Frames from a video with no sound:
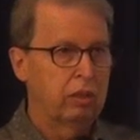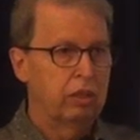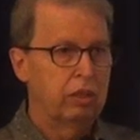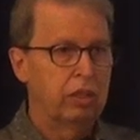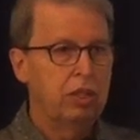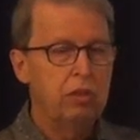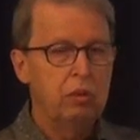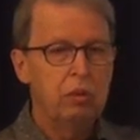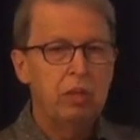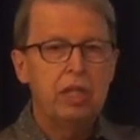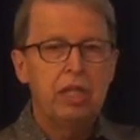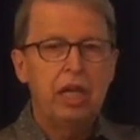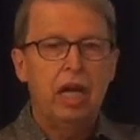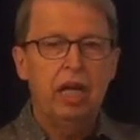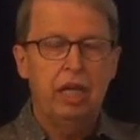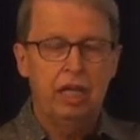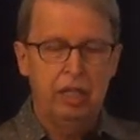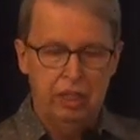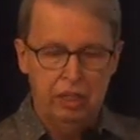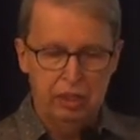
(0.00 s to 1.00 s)
you and
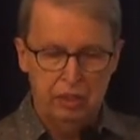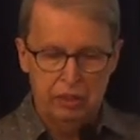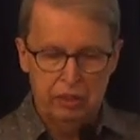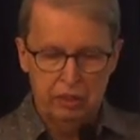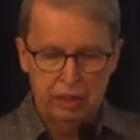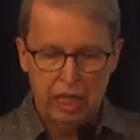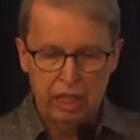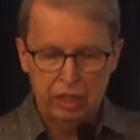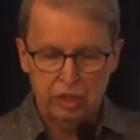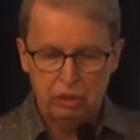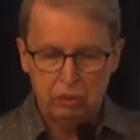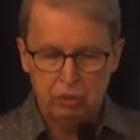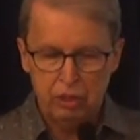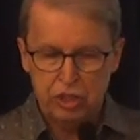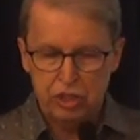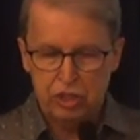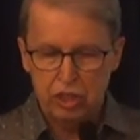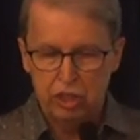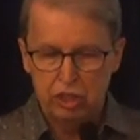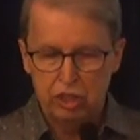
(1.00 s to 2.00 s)
I, as
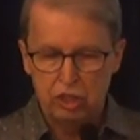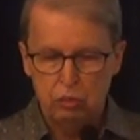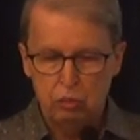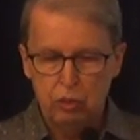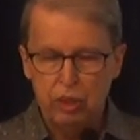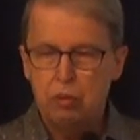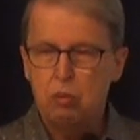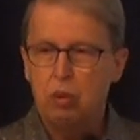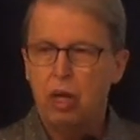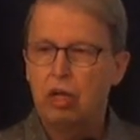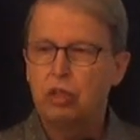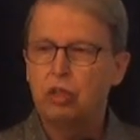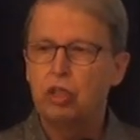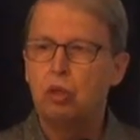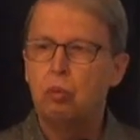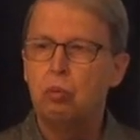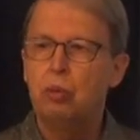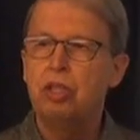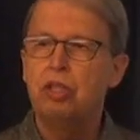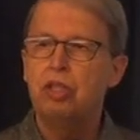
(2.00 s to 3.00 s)
Christians, we want
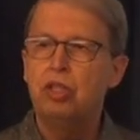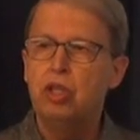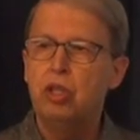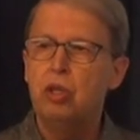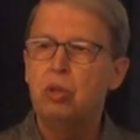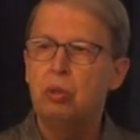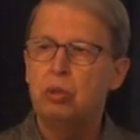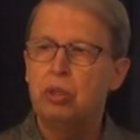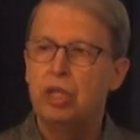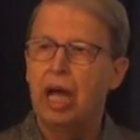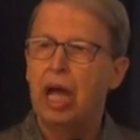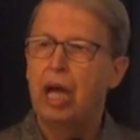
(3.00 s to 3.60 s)
renewed